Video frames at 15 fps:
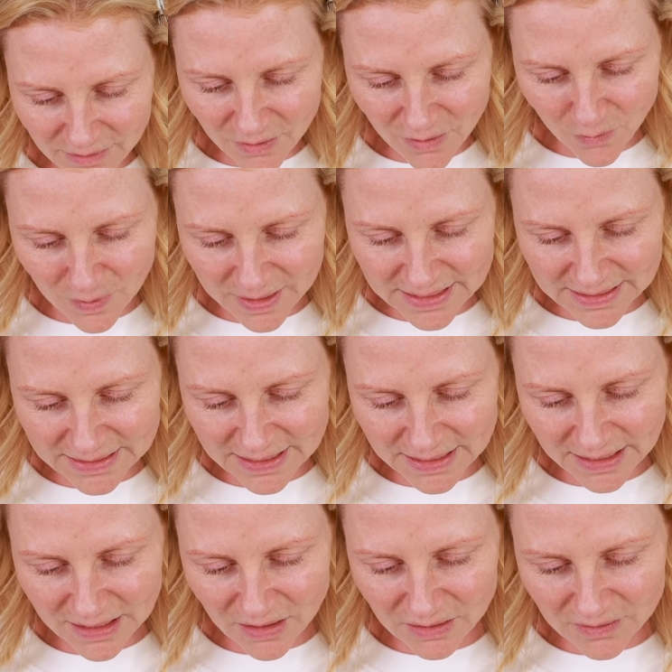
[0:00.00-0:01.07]
I don't know what's
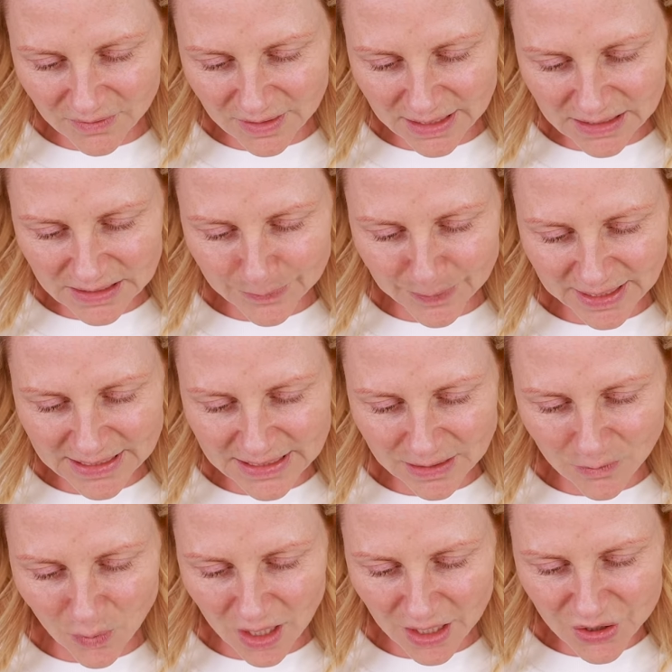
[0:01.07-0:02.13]
sticky all over this, but I
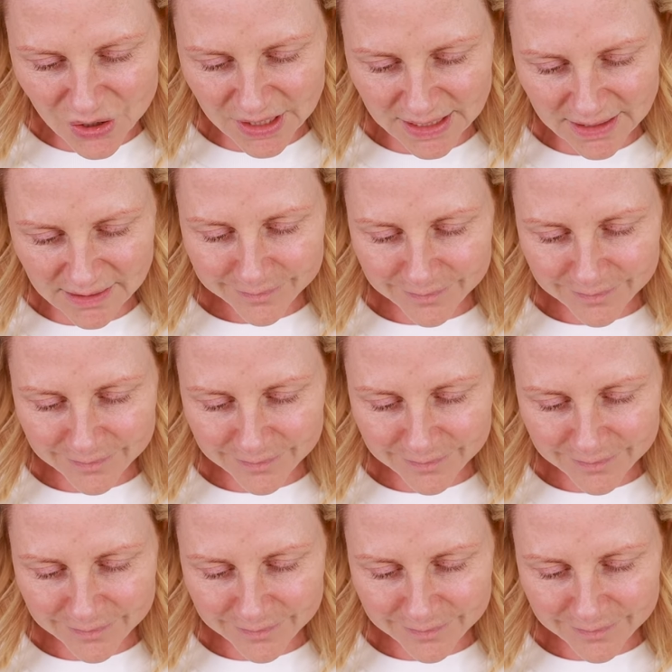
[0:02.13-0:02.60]
did wash it.